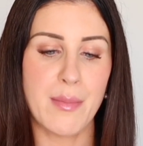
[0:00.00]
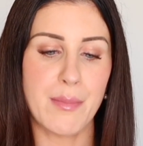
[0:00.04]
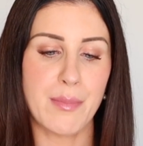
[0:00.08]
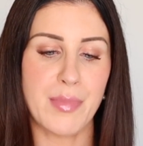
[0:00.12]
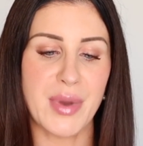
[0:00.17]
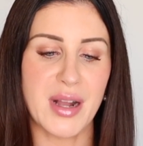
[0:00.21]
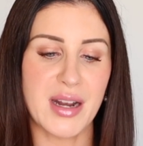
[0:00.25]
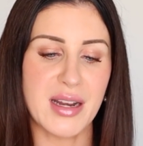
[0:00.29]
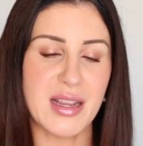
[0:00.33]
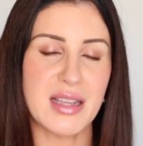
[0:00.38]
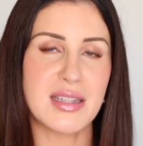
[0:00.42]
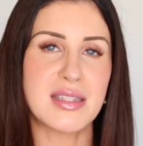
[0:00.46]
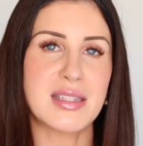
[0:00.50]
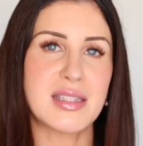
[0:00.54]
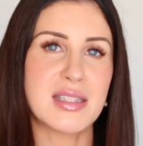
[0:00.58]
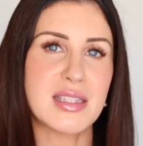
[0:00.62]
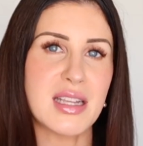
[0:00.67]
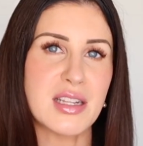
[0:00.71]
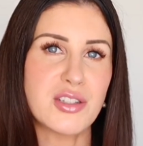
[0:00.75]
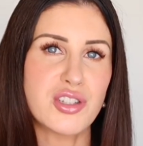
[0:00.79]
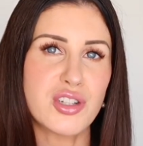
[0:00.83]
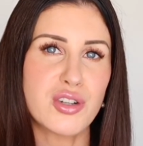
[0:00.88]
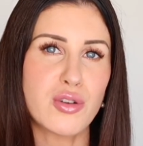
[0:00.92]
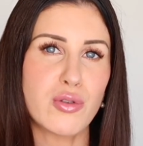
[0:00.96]
But it's
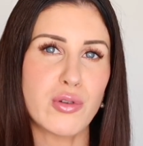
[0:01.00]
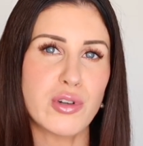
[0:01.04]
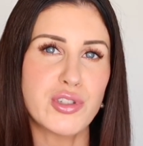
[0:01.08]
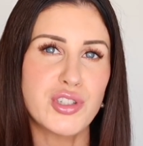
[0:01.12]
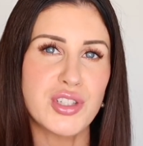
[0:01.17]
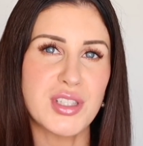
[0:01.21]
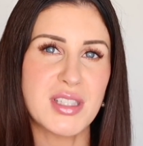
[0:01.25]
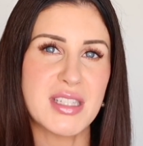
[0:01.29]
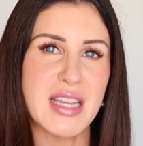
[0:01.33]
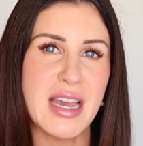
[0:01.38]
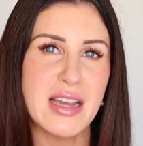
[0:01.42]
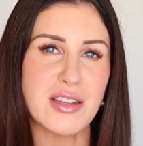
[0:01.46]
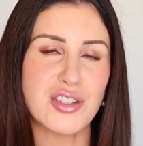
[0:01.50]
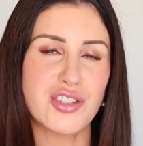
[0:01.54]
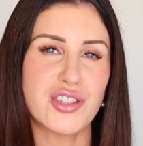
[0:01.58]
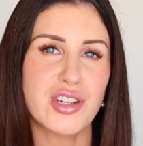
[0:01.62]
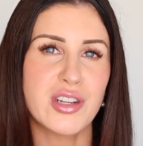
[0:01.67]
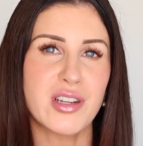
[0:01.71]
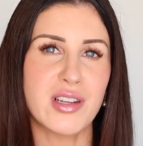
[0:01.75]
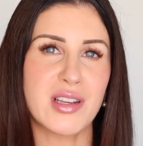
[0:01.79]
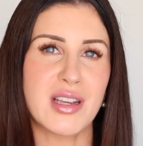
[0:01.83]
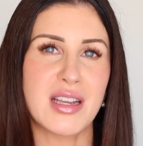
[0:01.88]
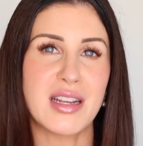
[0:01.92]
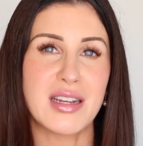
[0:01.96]
such a gorgeous texture.
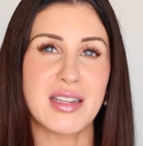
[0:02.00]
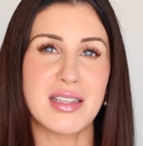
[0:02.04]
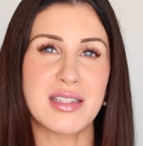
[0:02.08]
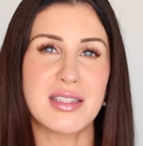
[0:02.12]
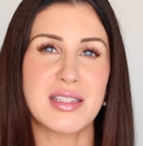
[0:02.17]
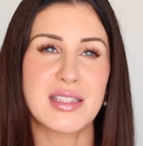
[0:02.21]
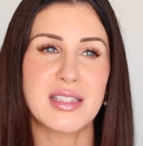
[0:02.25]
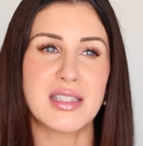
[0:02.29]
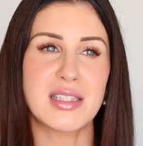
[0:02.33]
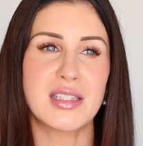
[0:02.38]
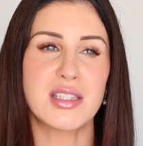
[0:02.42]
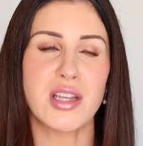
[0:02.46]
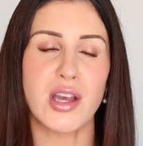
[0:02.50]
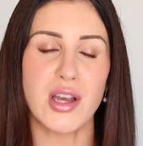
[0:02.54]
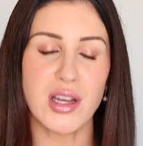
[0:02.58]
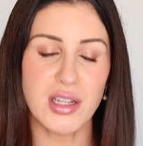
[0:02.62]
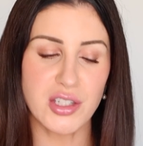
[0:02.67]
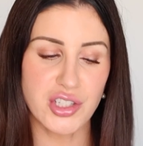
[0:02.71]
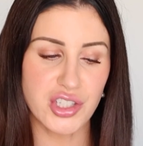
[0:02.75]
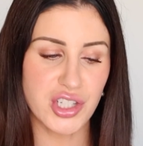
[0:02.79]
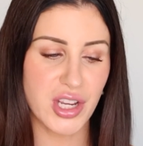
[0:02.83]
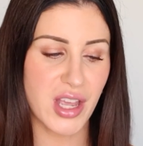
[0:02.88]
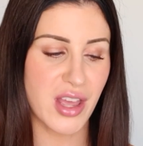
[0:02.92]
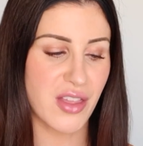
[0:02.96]
It is
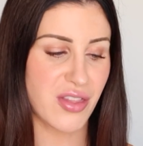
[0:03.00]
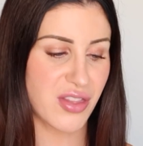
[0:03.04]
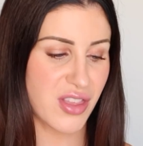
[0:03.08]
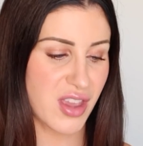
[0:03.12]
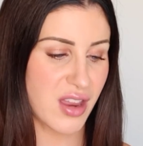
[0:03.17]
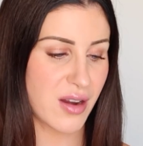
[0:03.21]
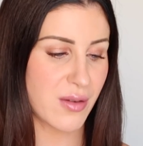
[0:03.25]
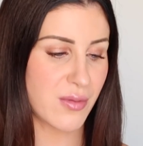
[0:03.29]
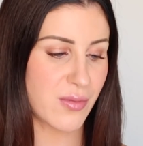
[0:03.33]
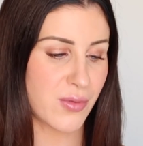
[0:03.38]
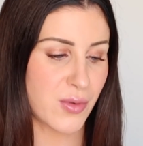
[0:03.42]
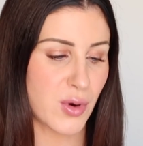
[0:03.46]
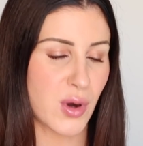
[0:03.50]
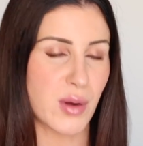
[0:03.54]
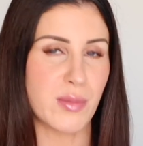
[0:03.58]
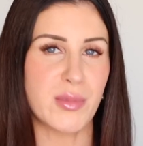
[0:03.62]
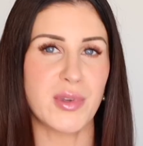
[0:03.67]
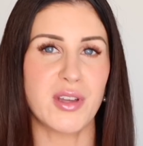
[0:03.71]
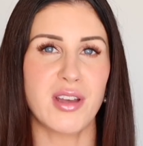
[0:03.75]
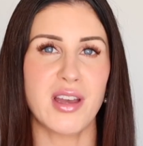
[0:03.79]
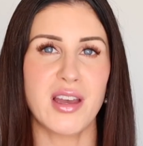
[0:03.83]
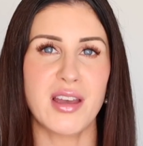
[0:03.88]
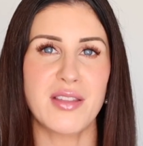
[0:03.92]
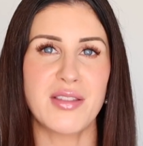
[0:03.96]
such a thin
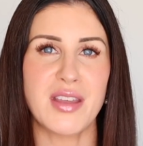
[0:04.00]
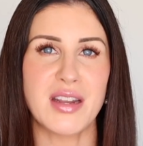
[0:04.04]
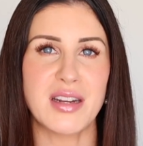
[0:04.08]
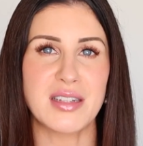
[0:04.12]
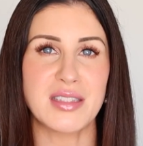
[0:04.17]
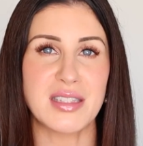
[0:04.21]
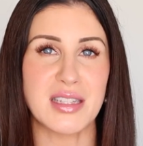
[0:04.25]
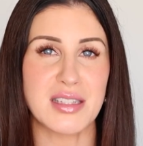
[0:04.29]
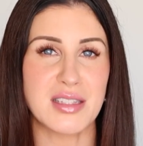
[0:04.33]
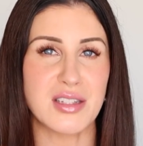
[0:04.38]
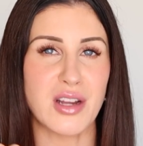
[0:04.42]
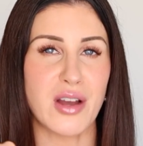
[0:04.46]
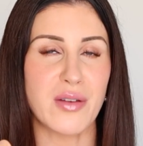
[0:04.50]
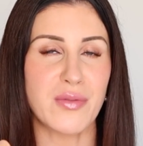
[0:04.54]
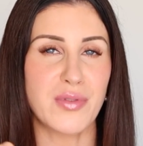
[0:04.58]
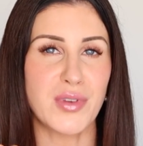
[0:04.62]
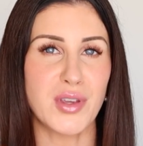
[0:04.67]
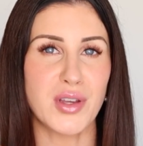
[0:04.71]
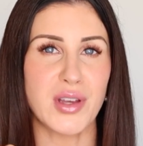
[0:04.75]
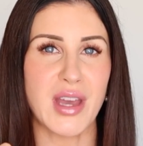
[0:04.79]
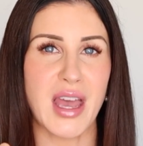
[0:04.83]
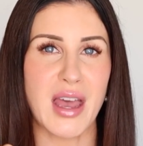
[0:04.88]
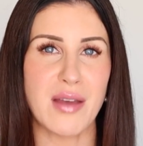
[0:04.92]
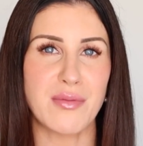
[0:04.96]
formula that it does not
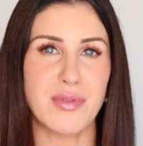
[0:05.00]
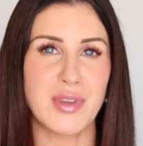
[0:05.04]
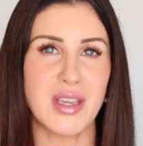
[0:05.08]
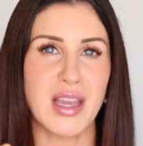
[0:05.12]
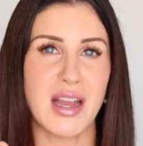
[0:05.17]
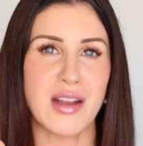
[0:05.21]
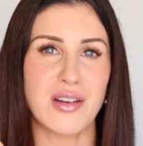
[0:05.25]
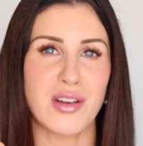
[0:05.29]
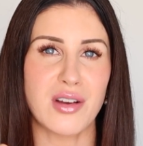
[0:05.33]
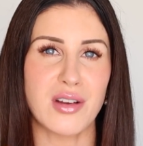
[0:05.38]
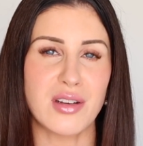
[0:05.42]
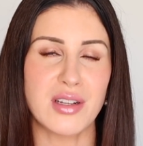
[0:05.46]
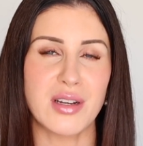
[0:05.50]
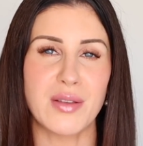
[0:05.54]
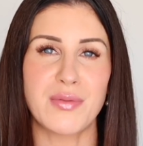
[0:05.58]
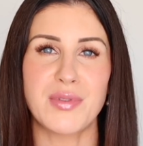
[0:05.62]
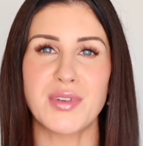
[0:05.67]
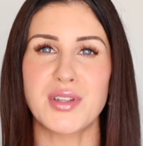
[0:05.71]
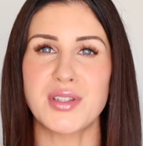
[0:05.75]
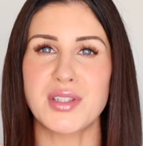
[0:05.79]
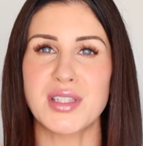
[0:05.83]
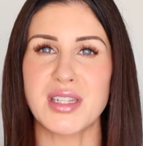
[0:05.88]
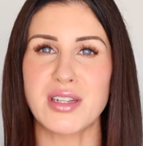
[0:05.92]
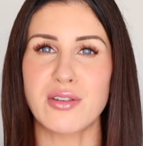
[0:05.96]
feel heavy at all. It
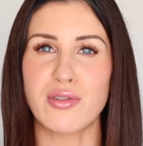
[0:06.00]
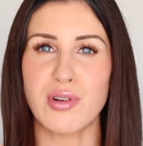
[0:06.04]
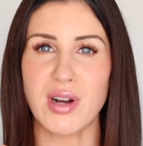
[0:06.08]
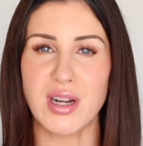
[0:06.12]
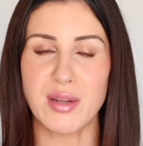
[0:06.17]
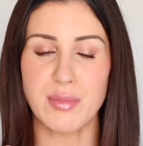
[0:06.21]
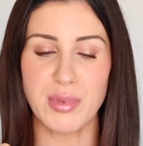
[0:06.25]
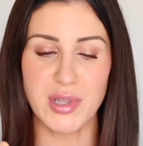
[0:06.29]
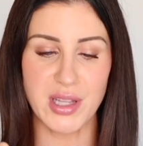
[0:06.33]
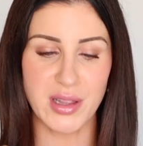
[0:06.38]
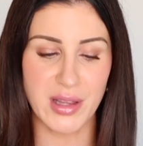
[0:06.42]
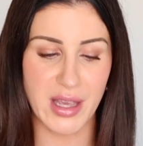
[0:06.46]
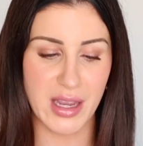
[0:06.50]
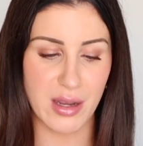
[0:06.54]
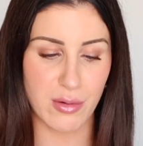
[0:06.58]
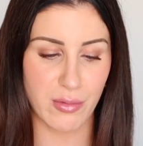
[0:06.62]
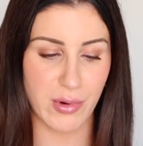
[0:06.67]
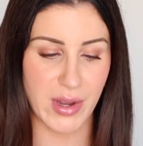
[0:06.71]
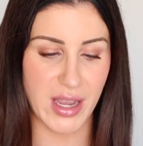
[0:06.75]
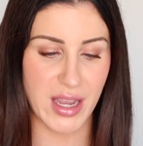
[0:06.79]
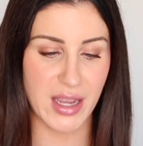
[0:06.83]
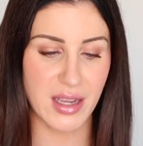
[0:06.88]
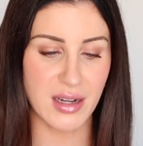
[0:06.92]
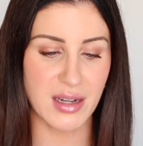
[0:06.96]
feels incredibly
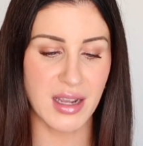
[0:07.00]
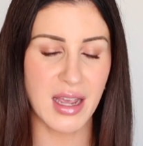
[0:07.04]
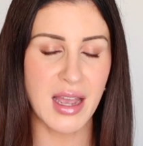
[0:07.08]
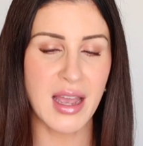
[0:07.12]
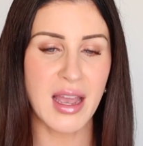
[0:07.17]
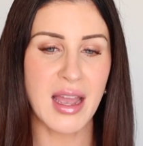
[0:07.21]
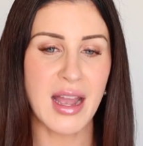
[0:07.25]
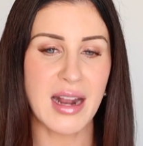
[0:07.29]
lightweight.